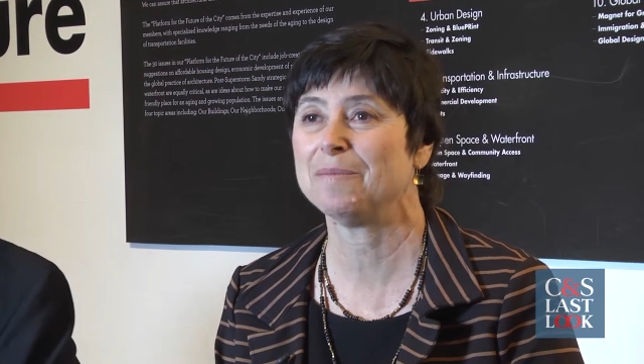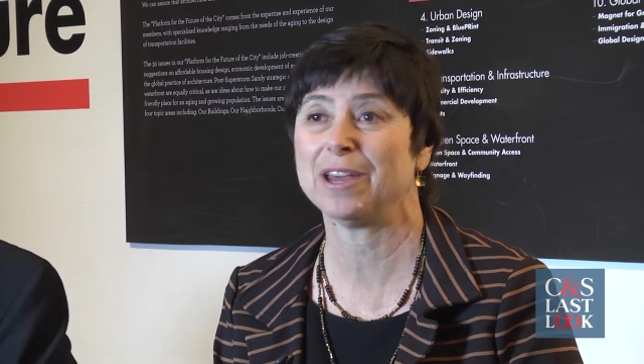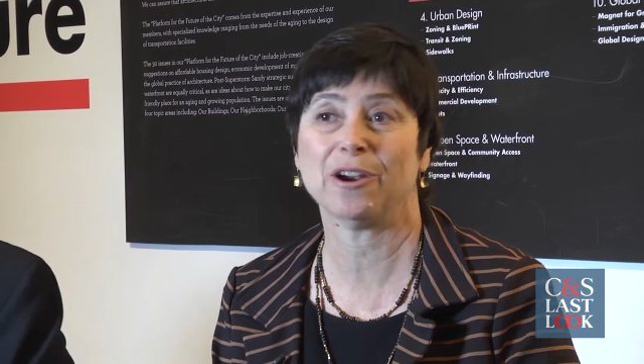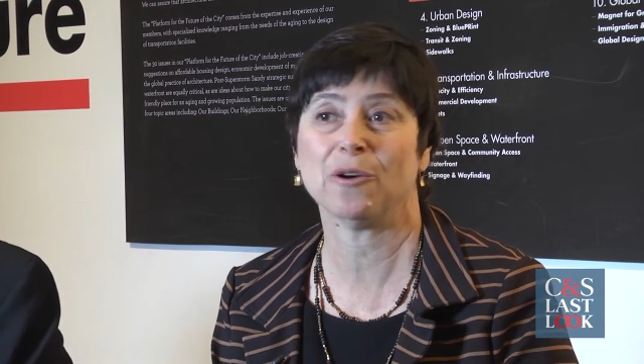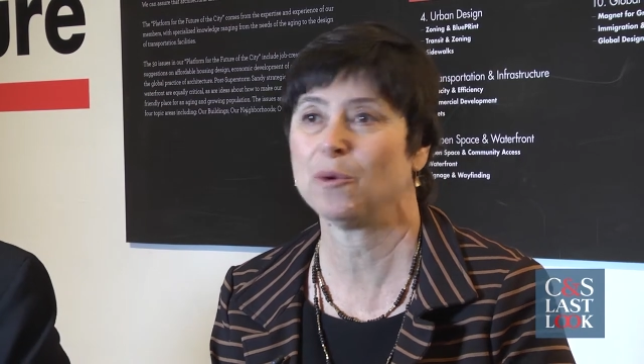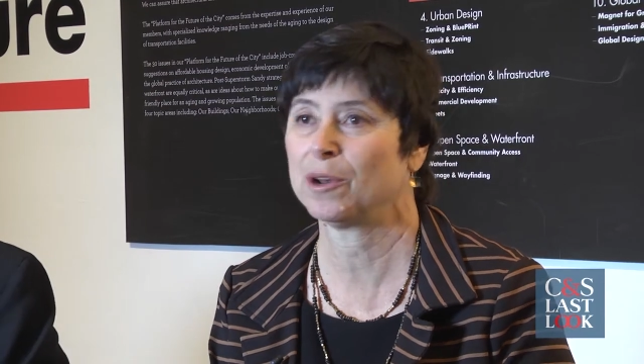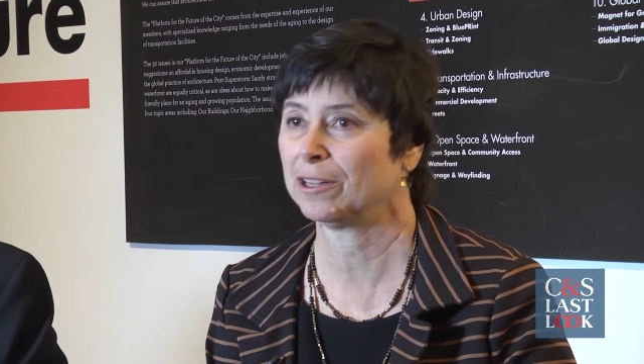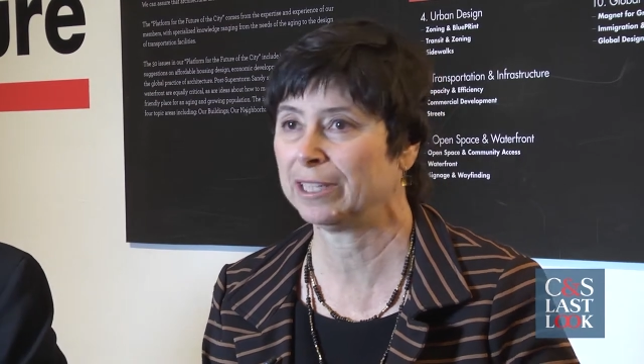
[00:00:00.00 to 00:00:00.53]
They
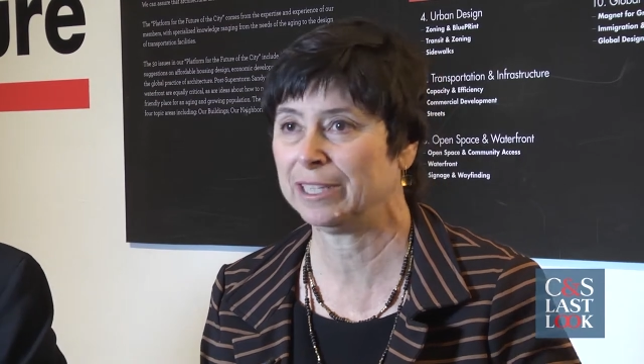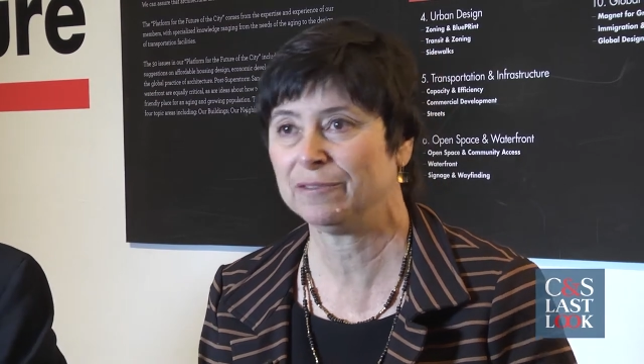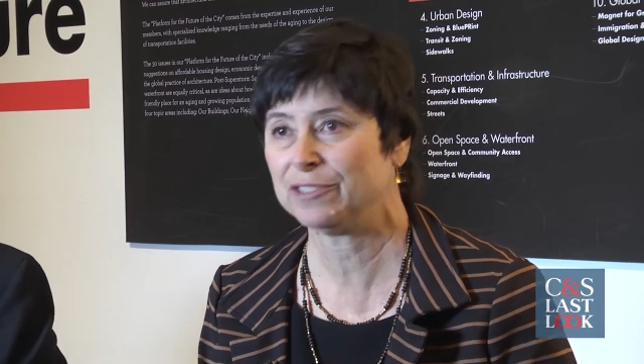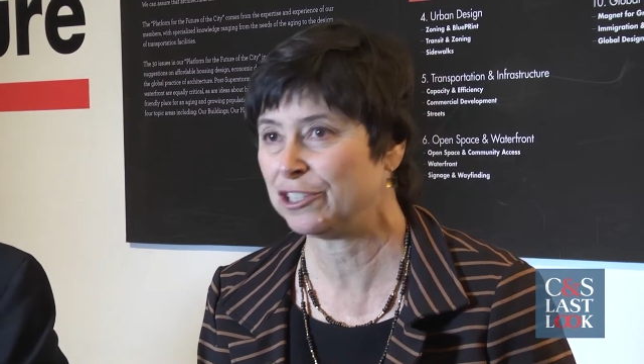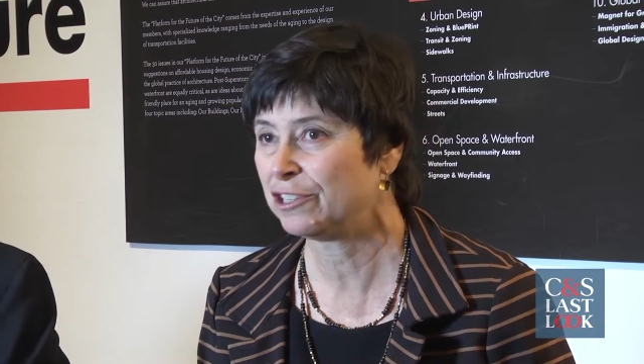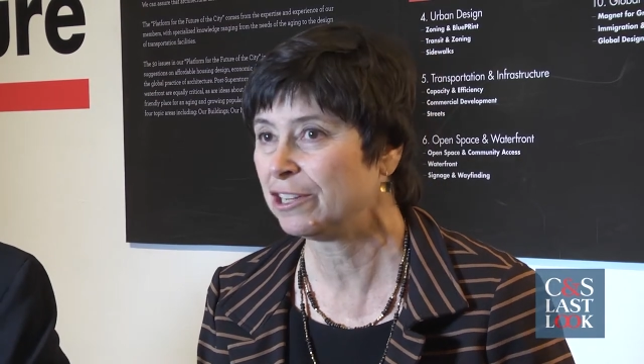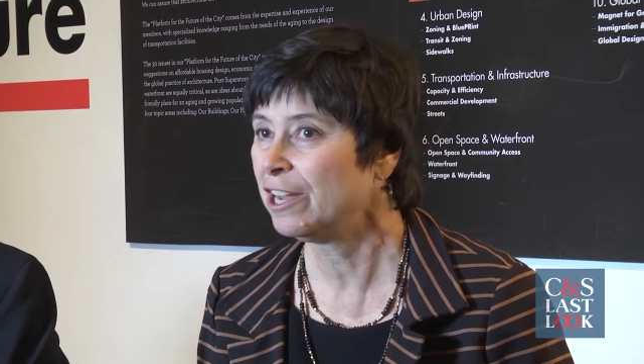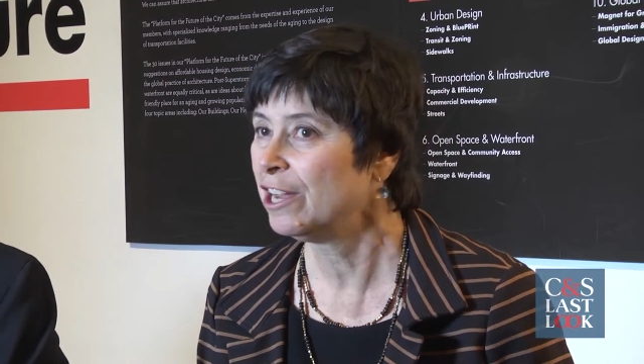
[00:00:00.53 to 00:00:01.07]
don't want to leave
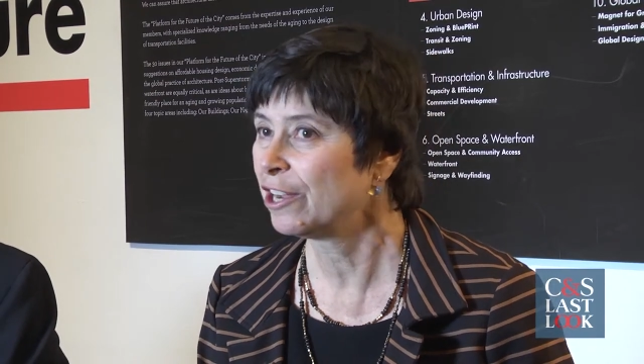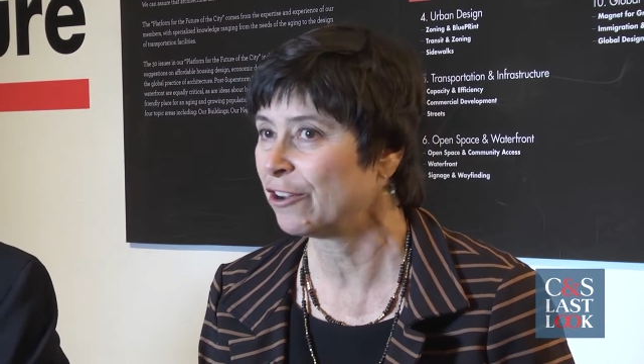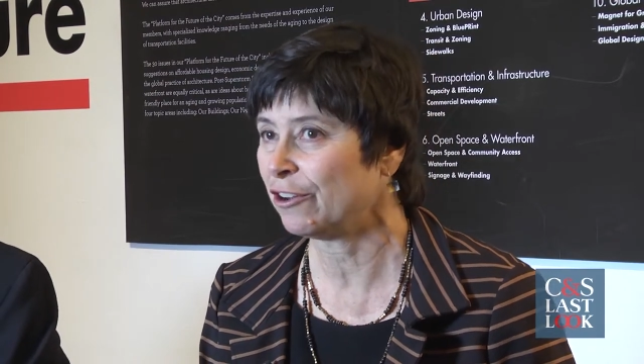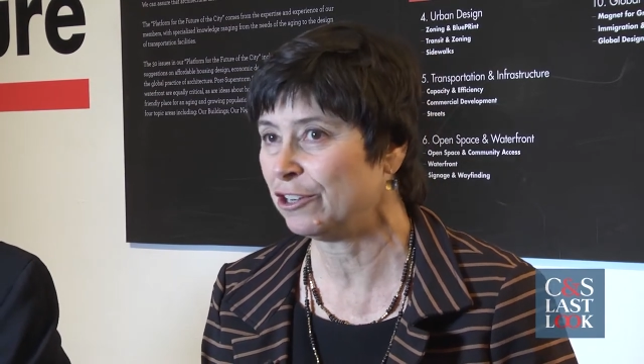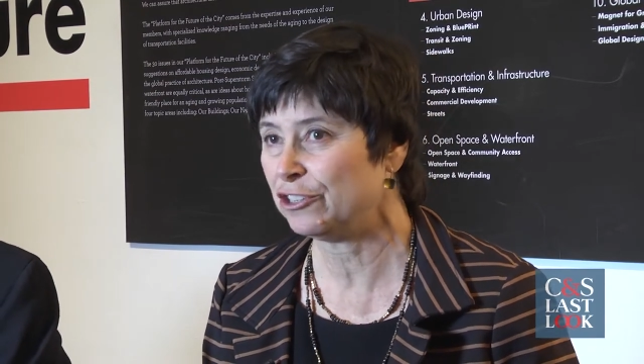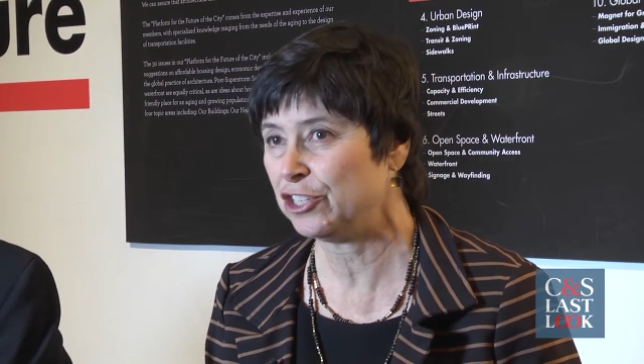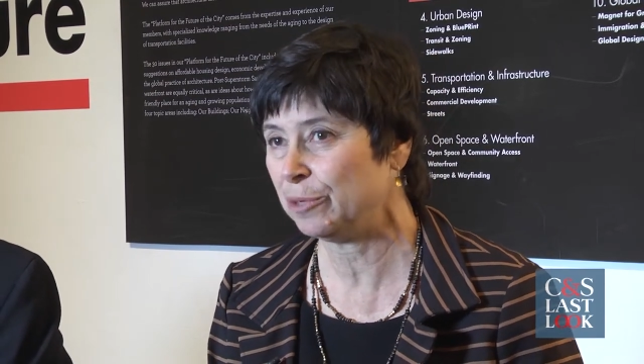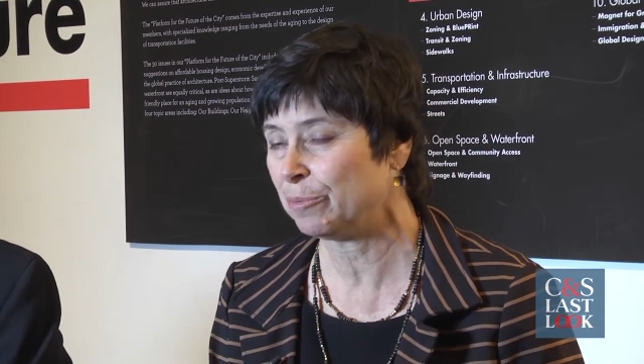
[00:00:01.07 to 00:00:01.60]
to go
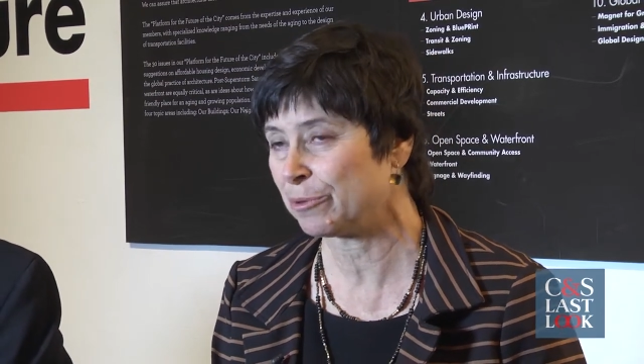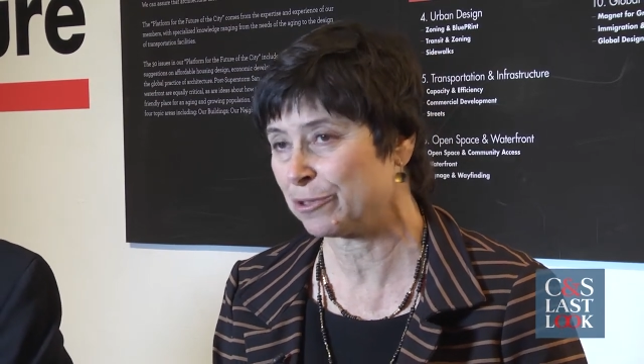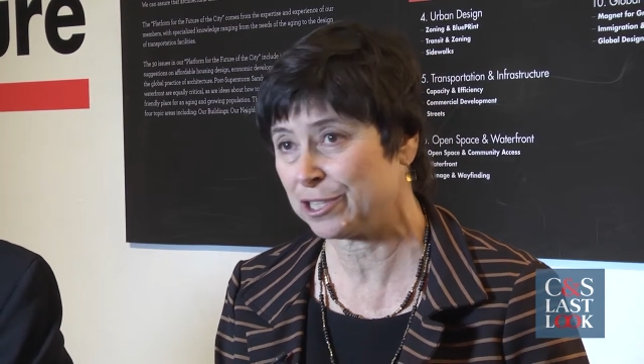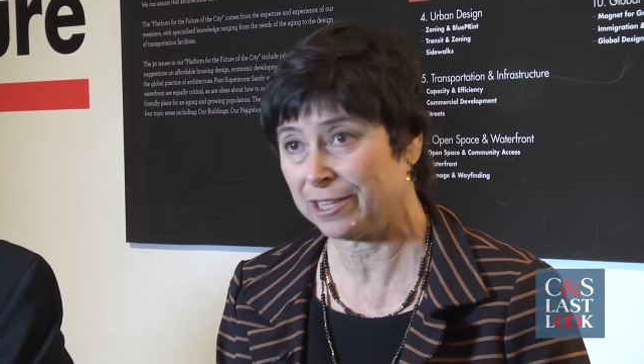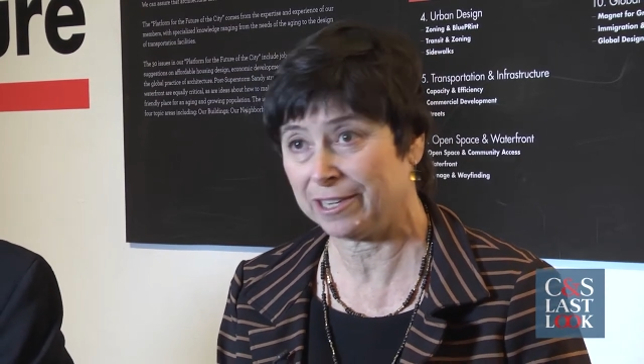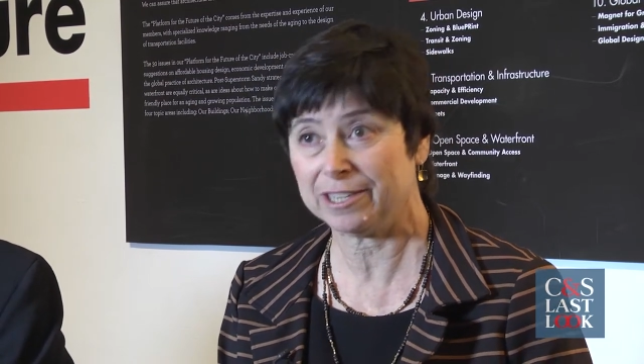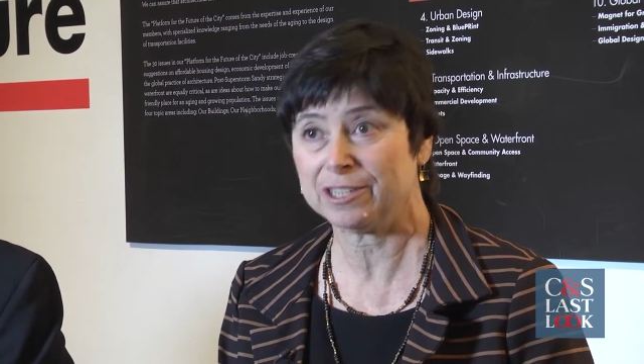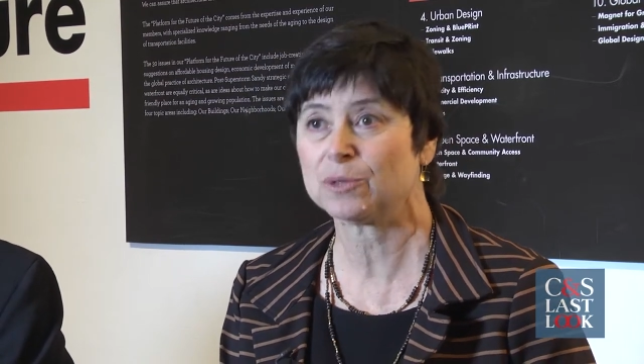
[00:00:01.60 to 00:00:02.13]
to cheaper
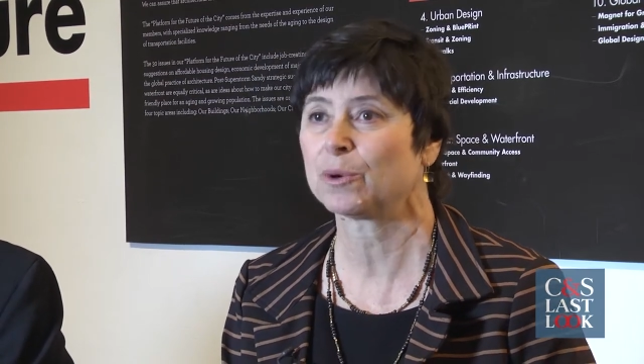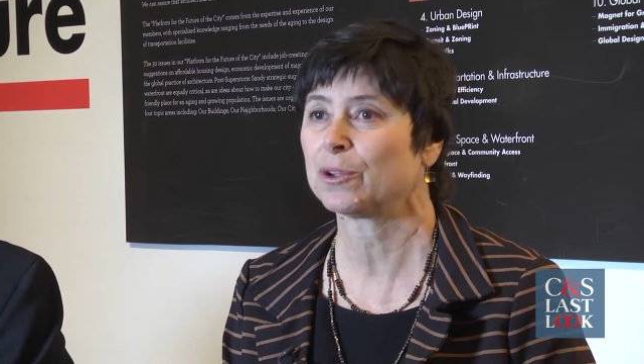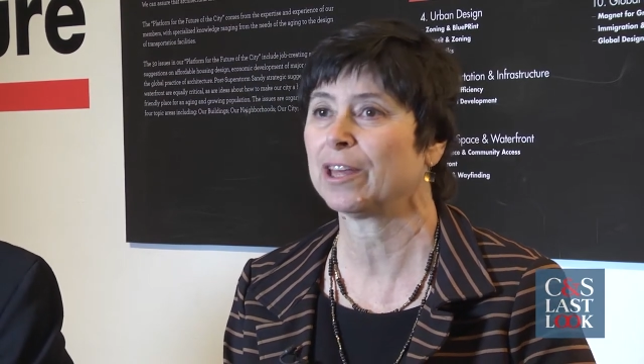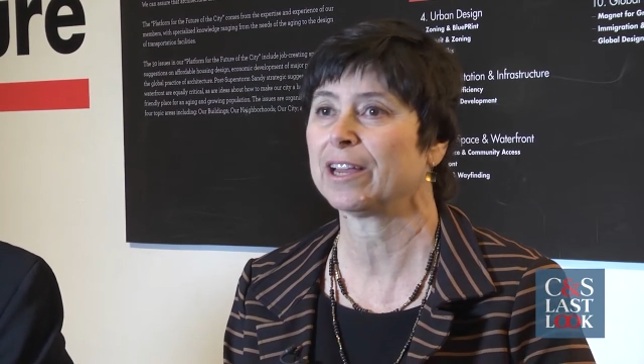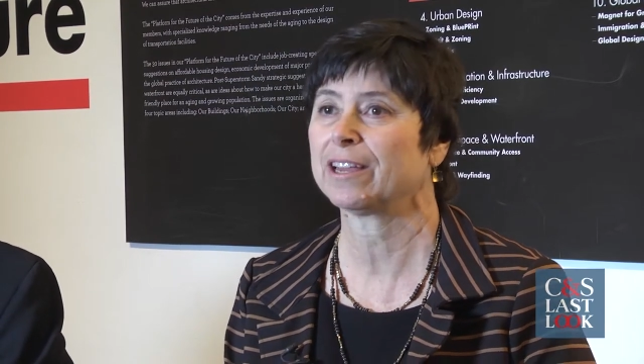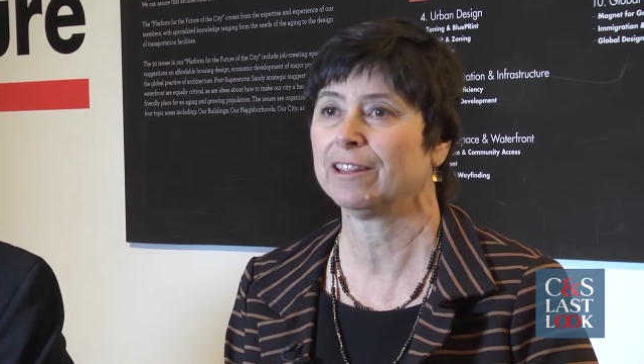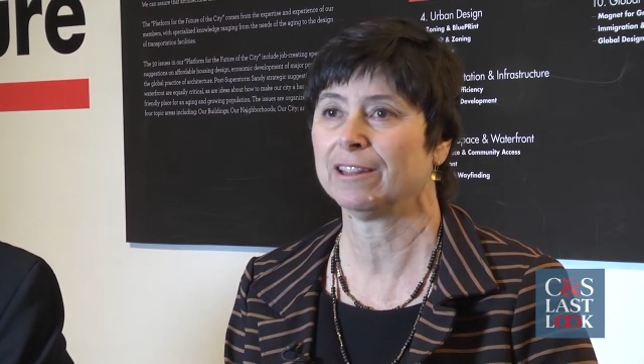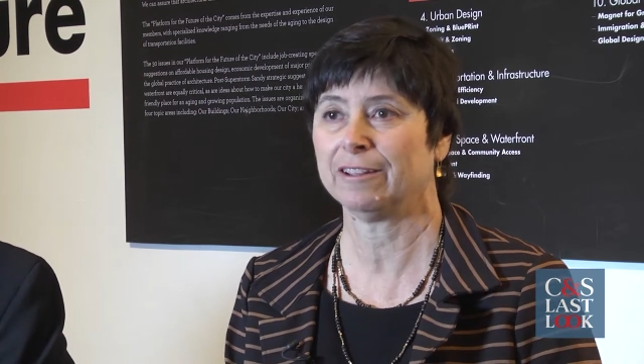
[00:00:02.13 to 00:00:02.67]
cities where
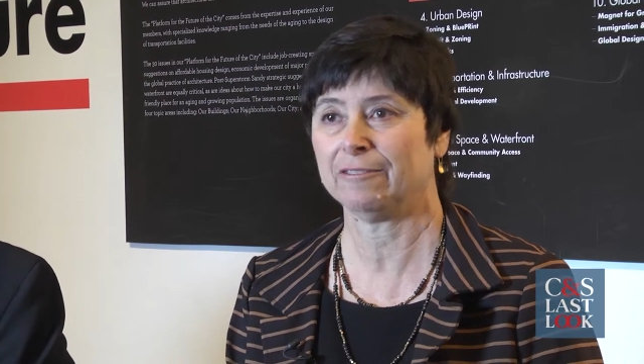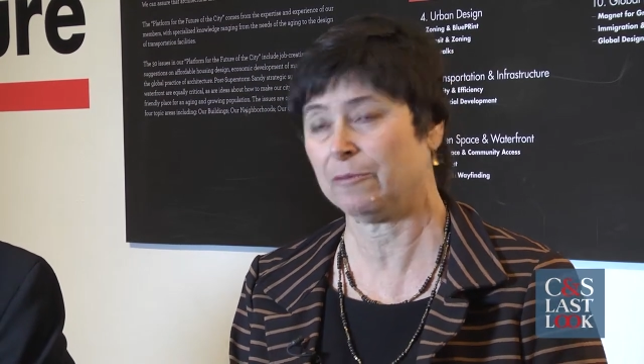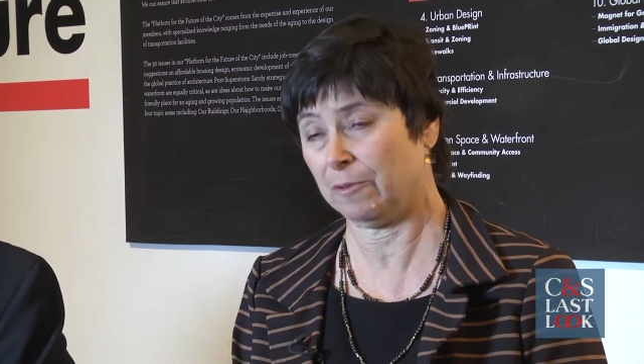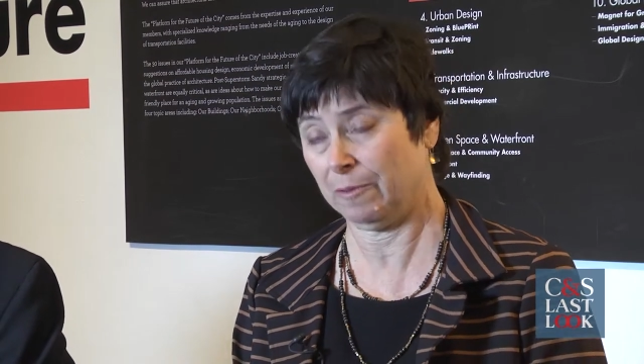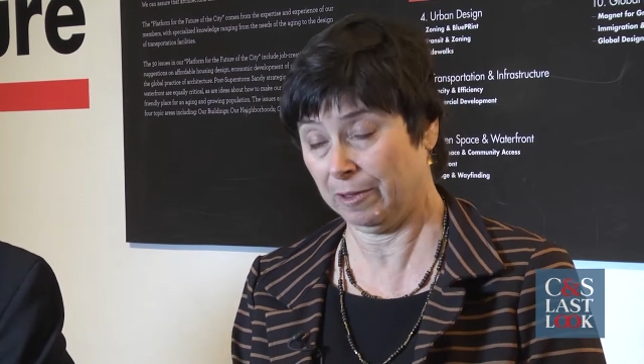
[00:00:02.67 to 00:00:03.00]
they can live,